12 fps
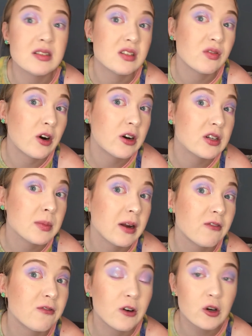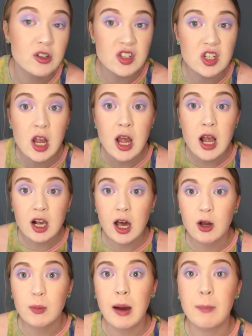As far as my first
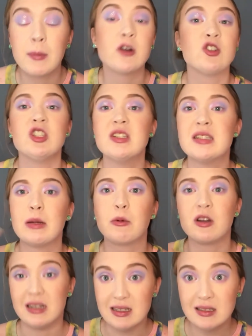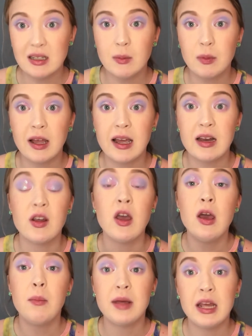ColourPop purchase, they were easy to blend,
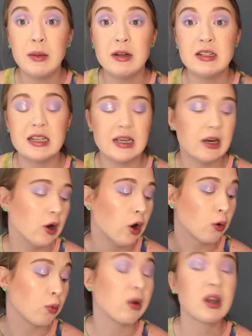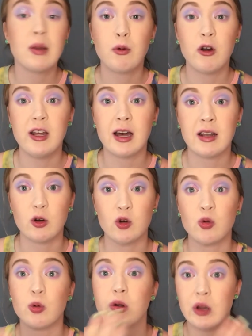pigmented, really pretty color
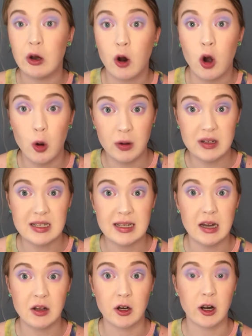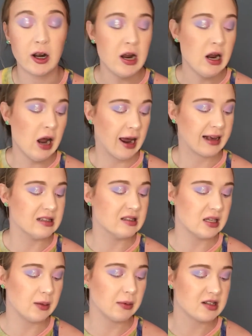story that all went together. I can
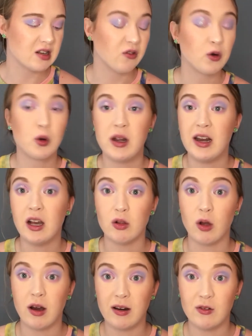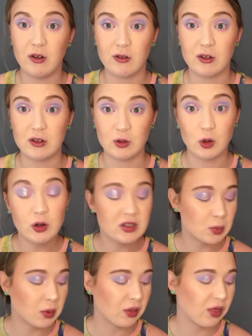see myself creating a lot of different looks
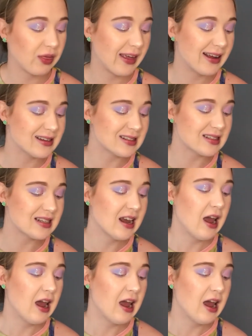with this.